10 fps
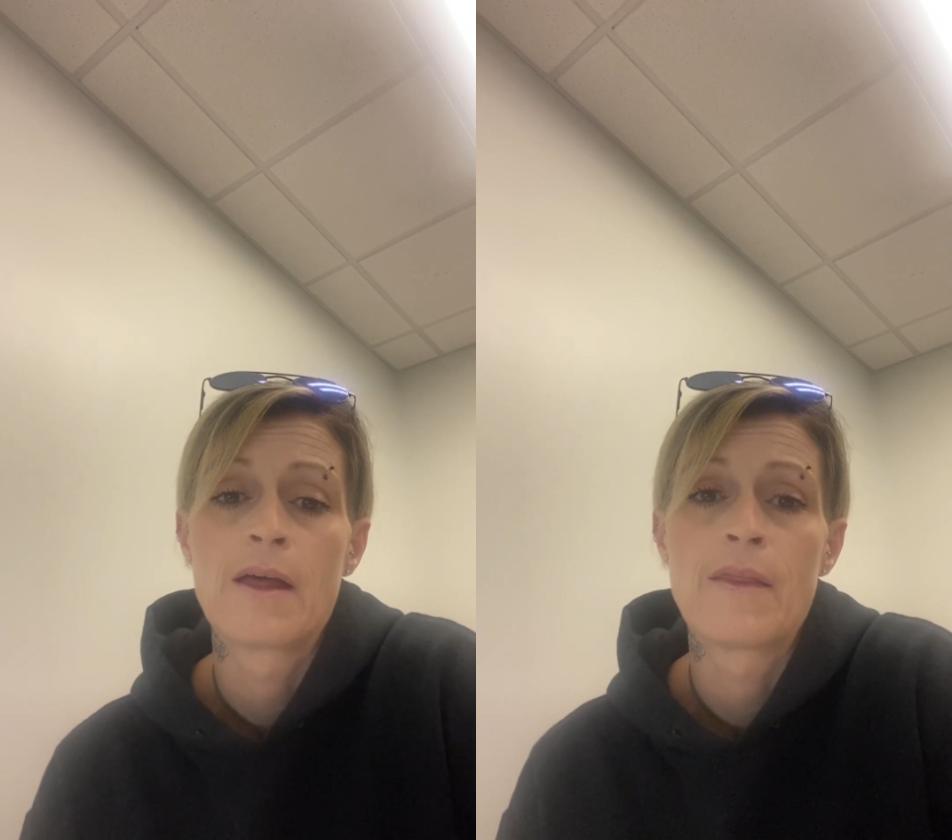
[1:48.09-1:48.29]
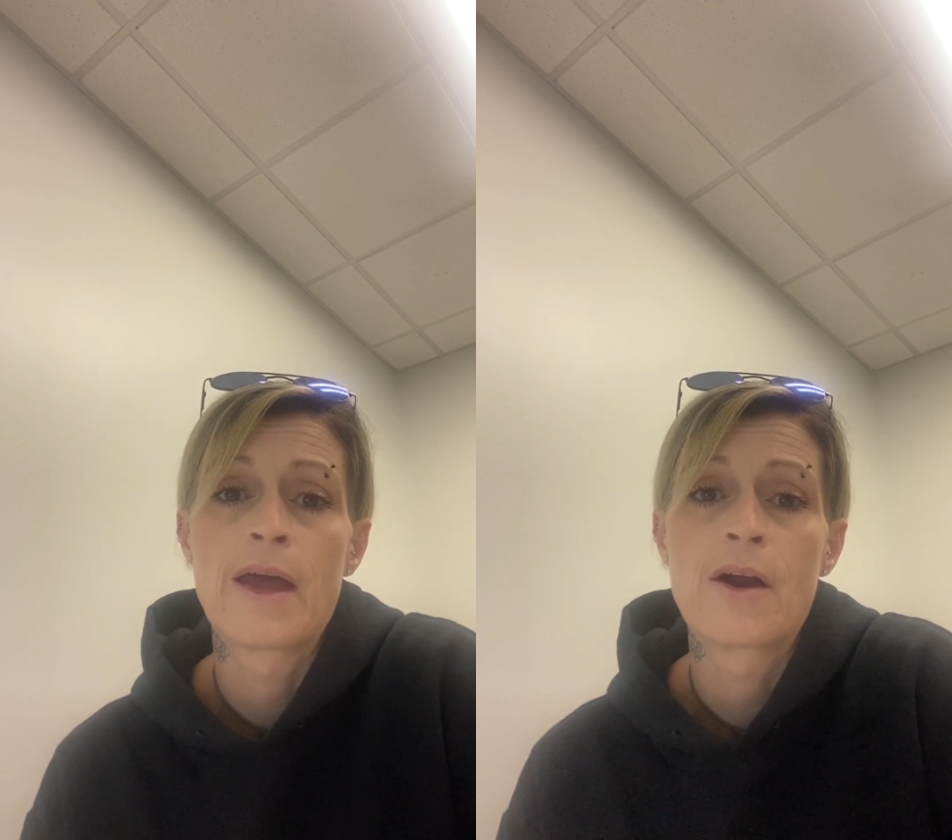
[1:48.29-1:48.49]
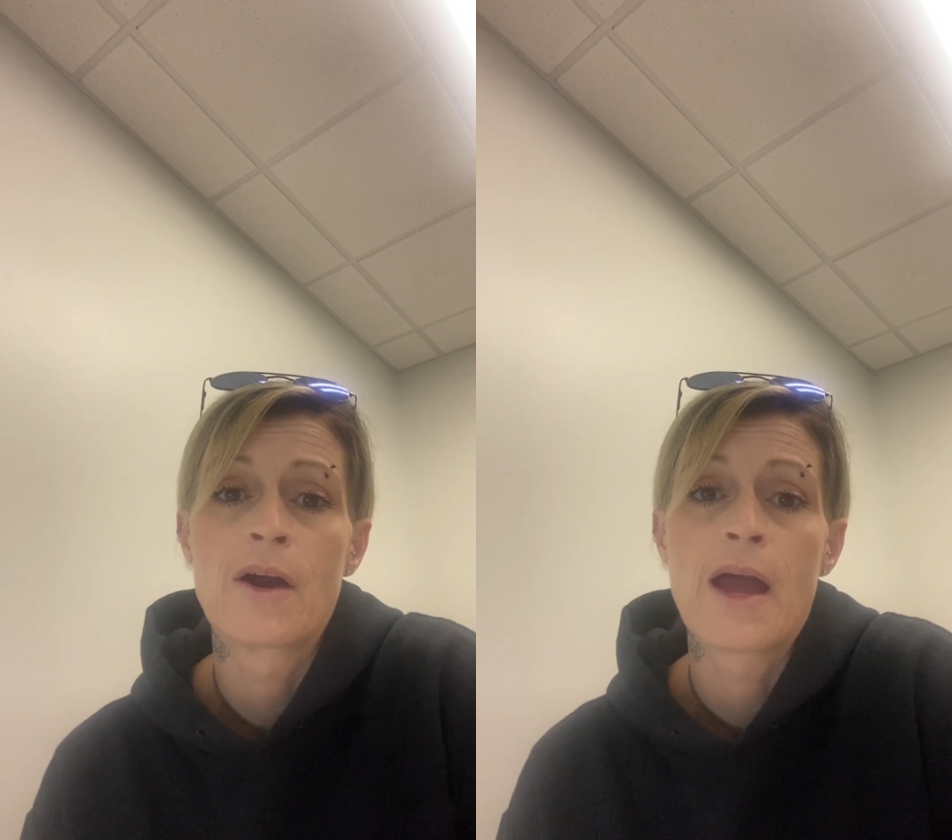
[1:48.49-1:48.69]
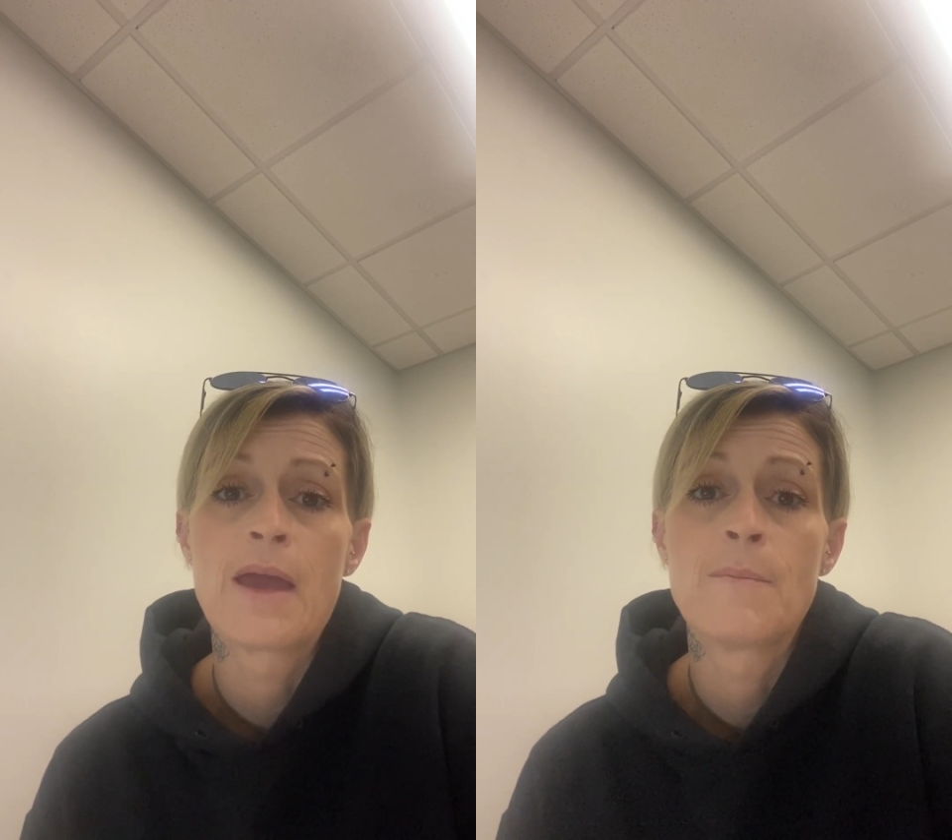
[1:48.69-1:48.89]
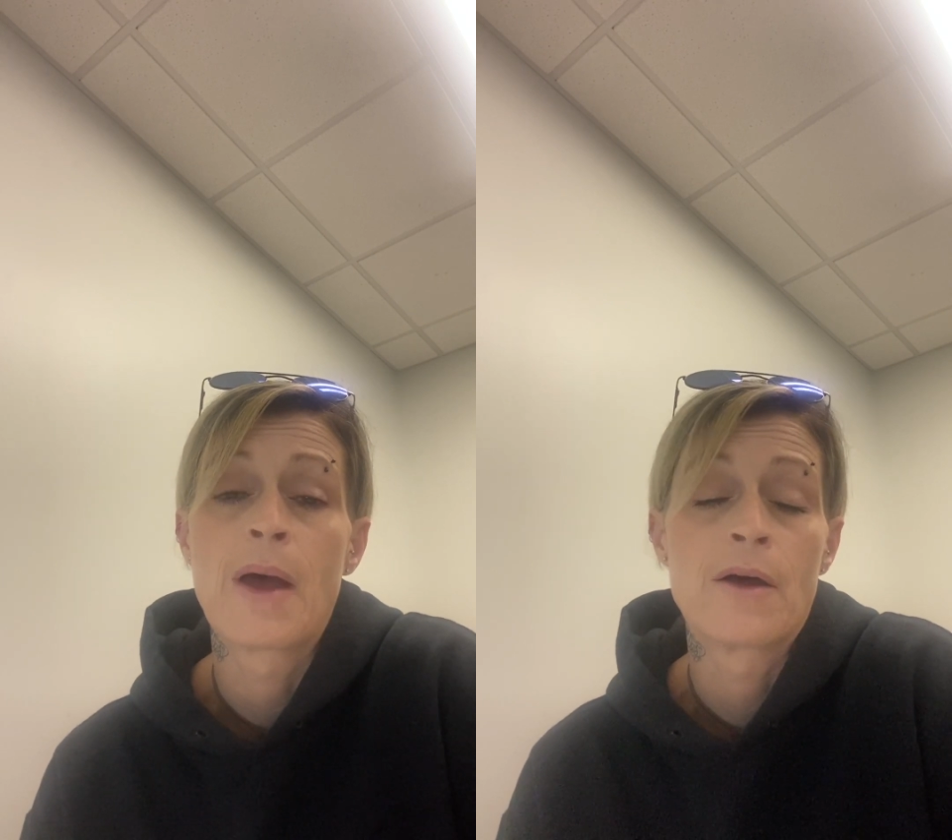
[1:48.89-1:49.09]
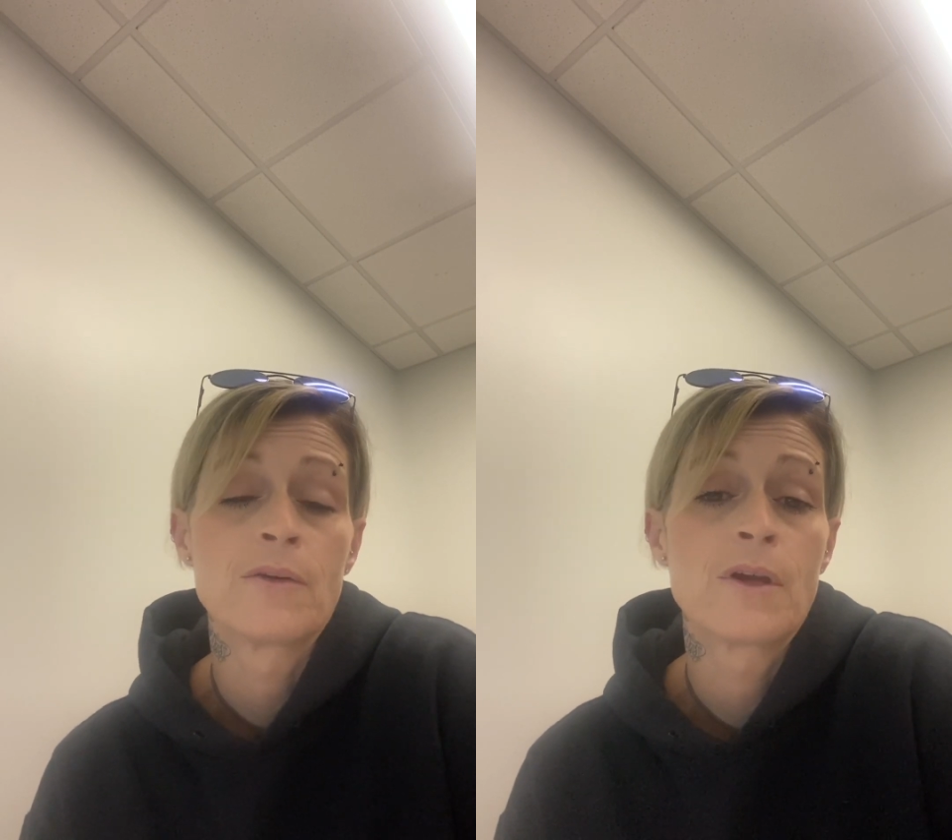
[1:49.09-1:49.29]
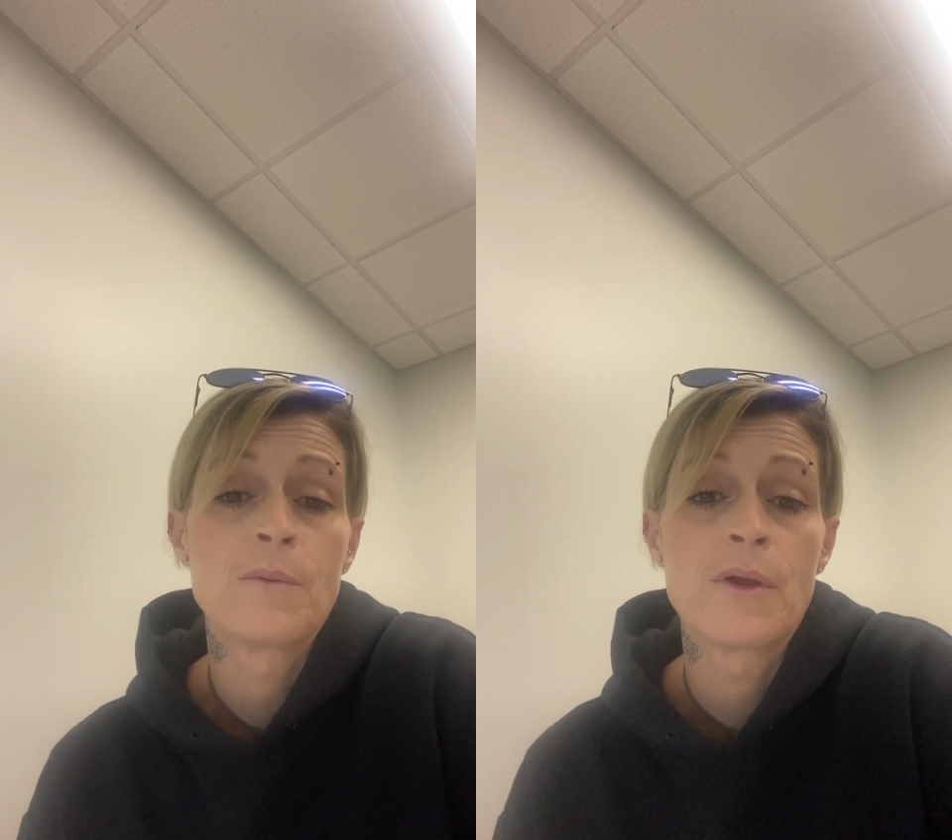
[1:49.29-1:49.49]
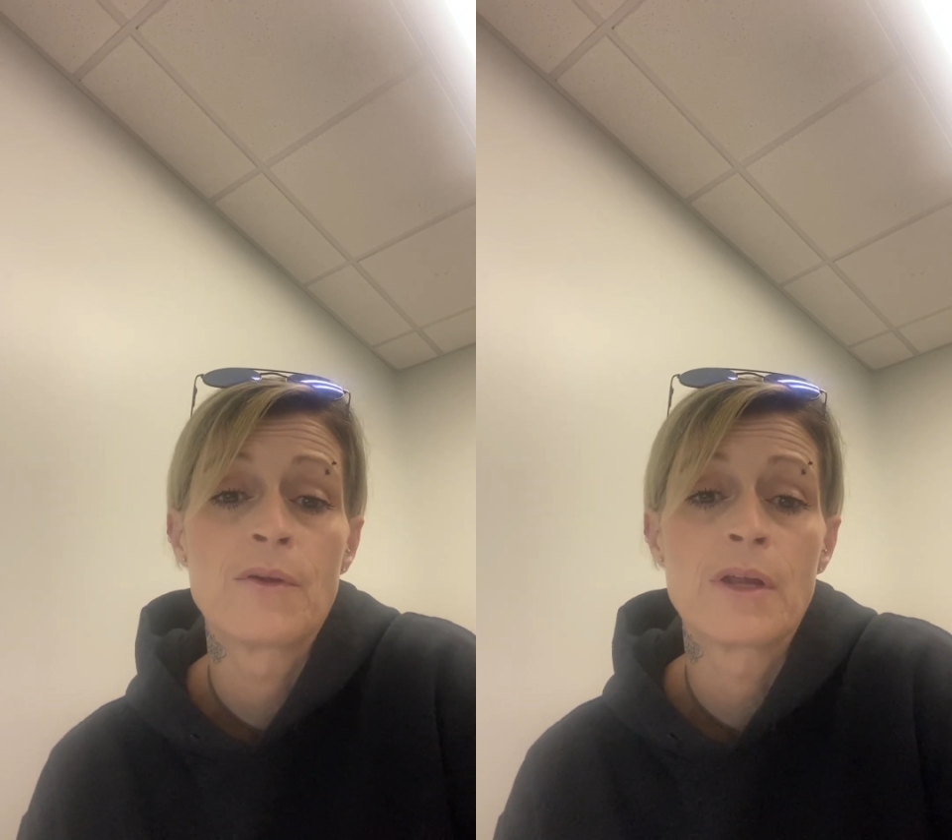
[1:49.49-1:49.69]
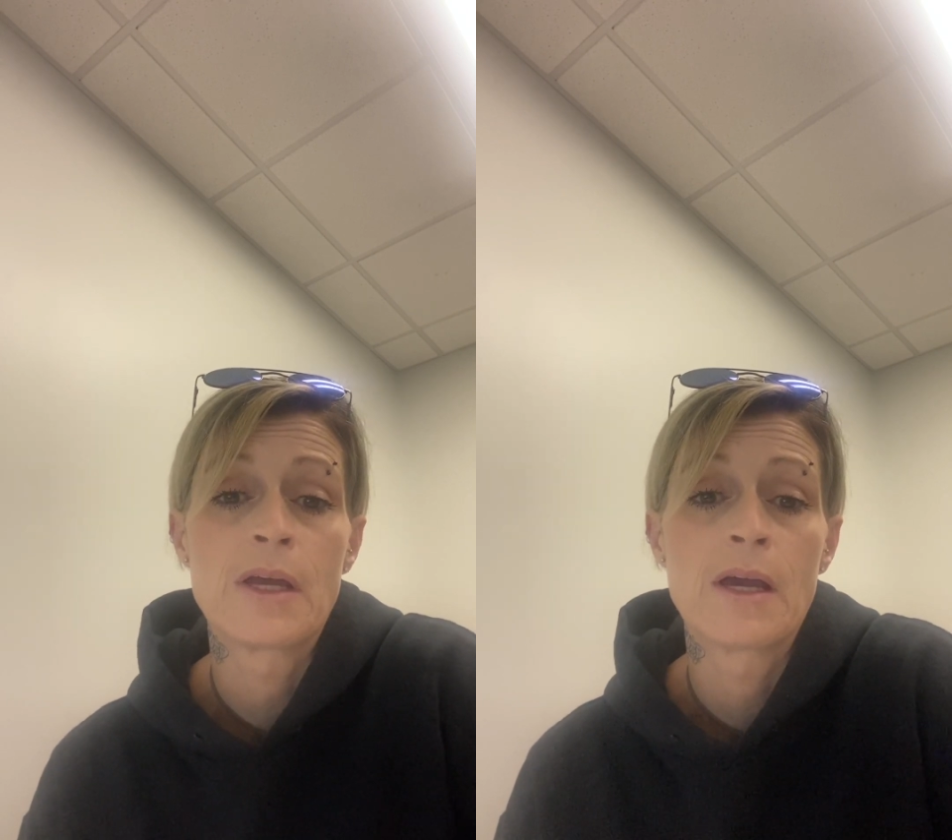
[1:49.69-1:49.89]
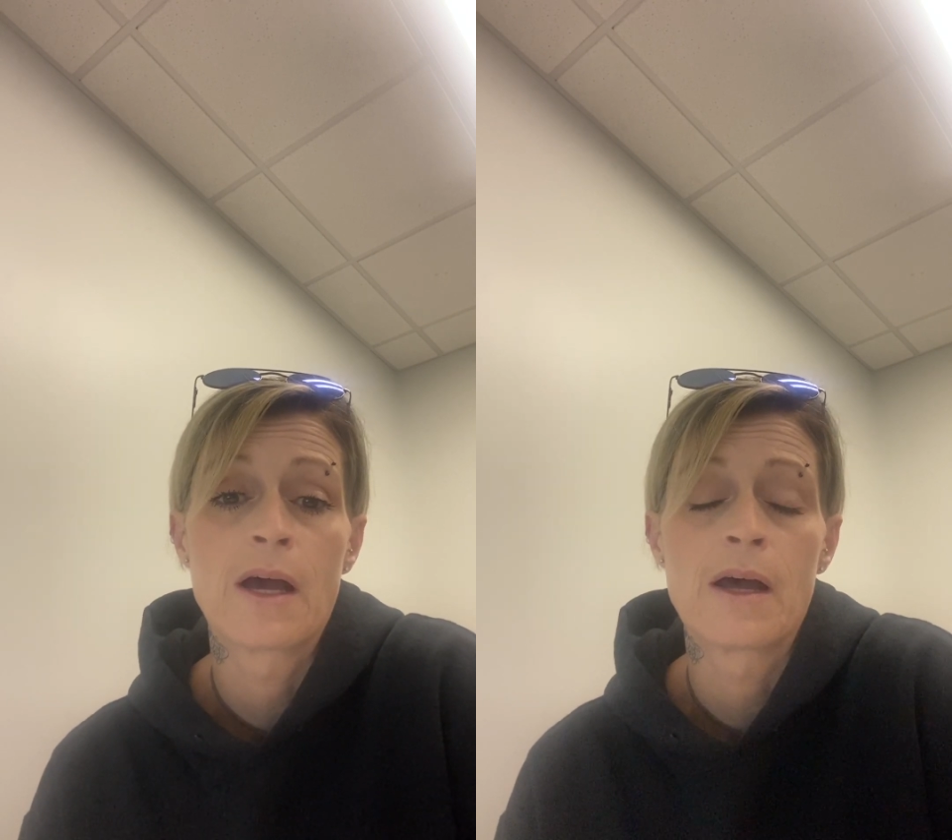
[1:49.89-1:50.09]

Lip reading: they are a mountain community.